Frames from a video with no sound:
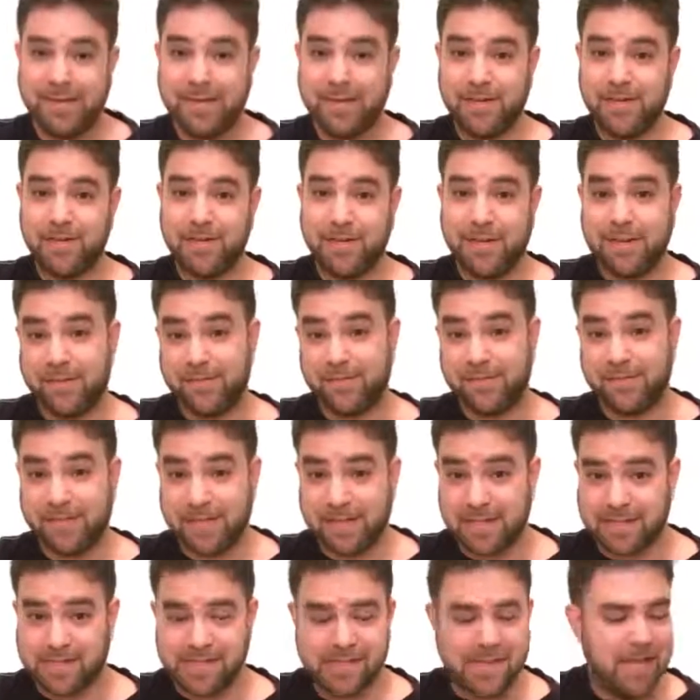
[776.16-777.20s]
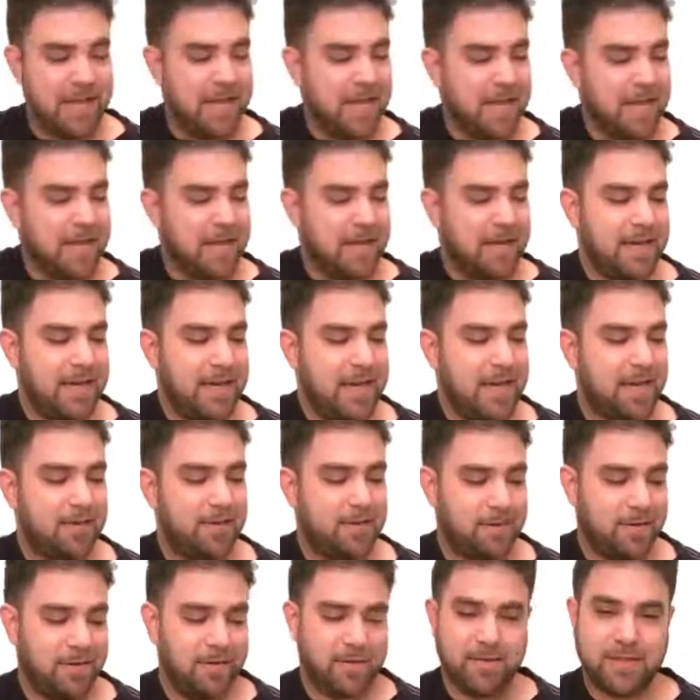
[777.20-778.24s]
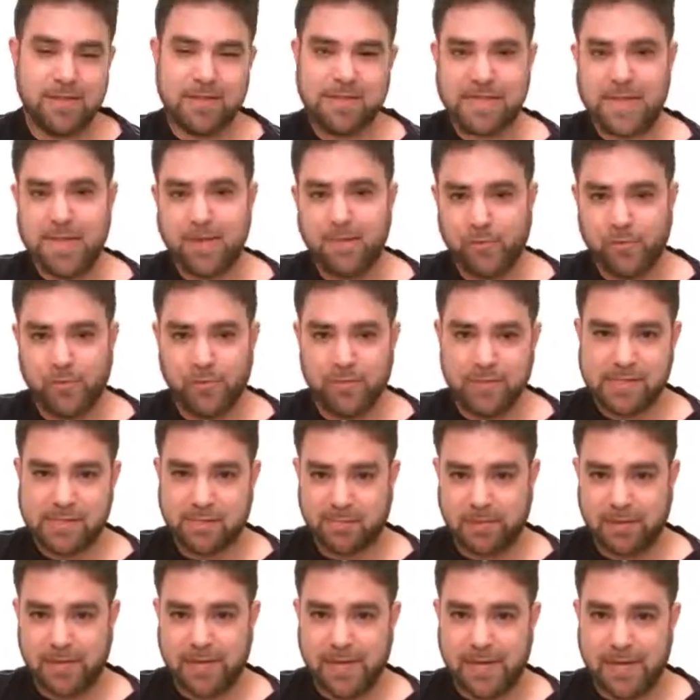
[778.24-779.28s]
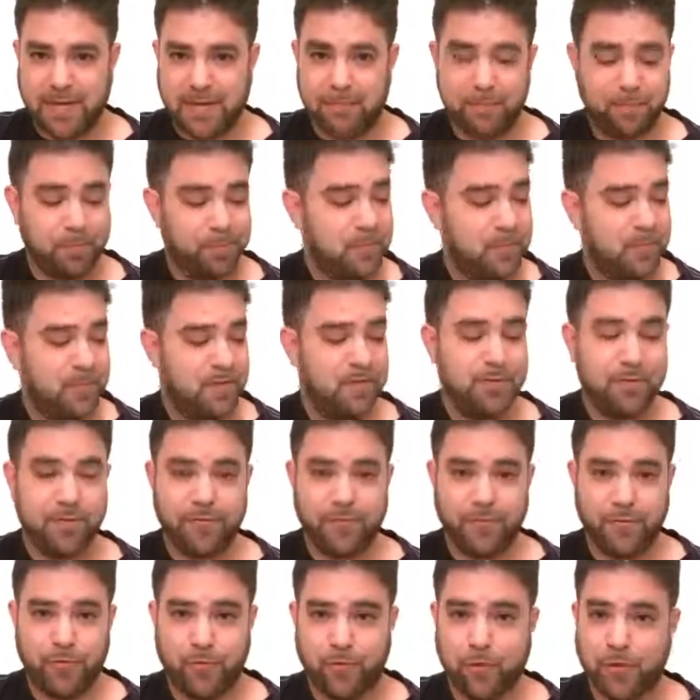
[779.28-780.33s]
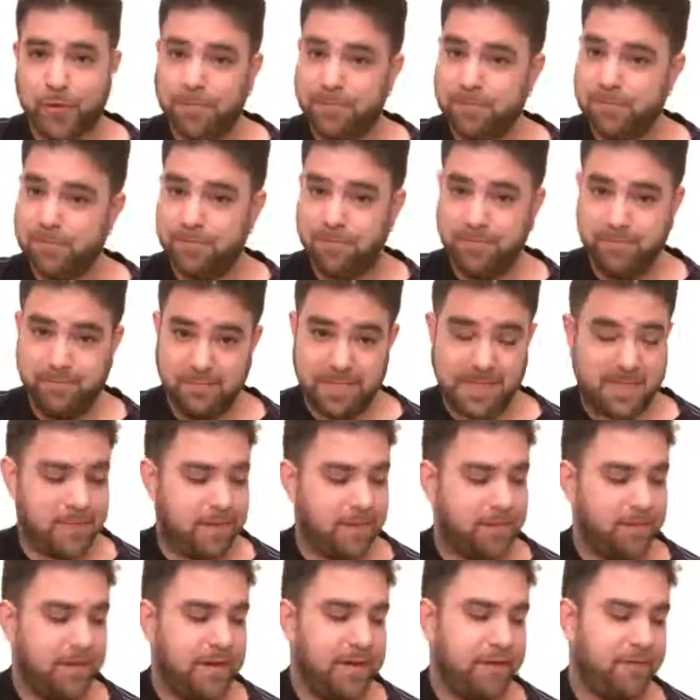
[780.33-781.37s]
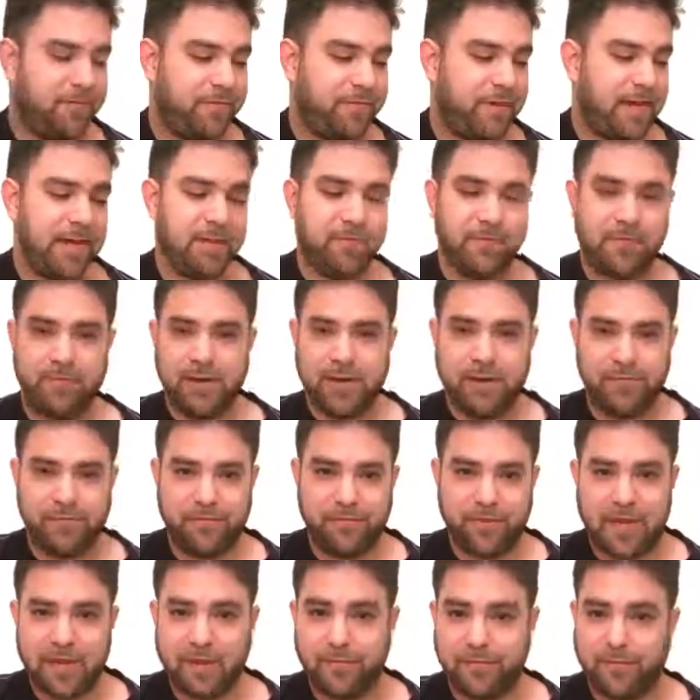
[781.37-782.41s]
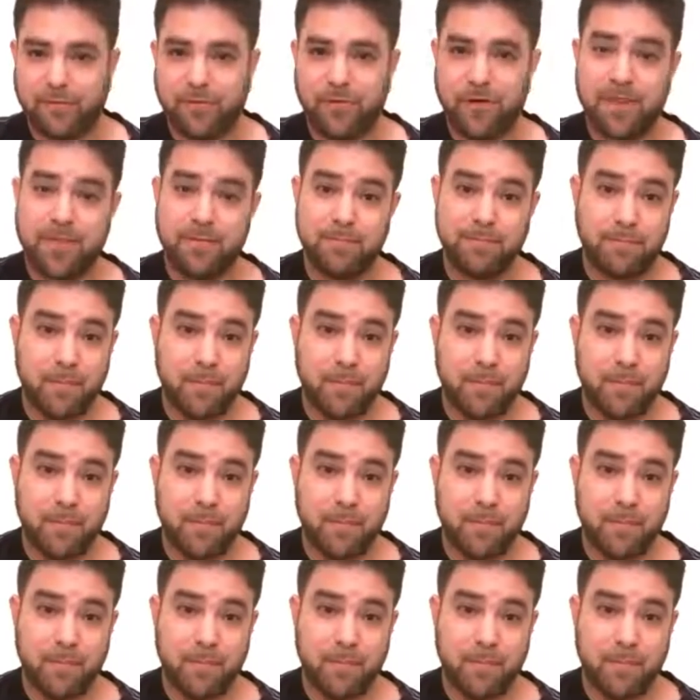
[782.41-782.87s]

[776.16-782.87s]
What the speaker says: And you have this. Now, the same rules apply. 2 and 4 and 3 and 5. 3 and 5 for the